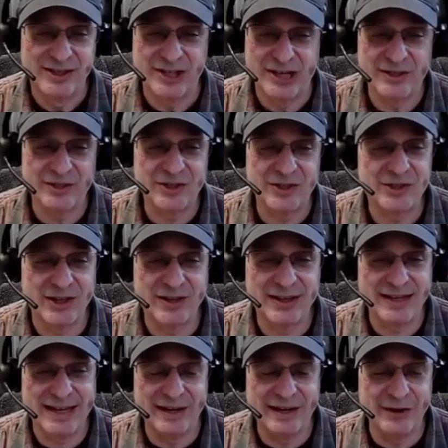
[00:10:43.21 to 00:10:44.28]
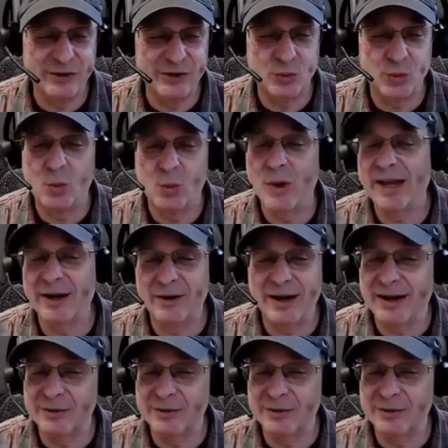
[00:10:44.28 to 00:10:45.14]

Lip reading: chances are the air is wetter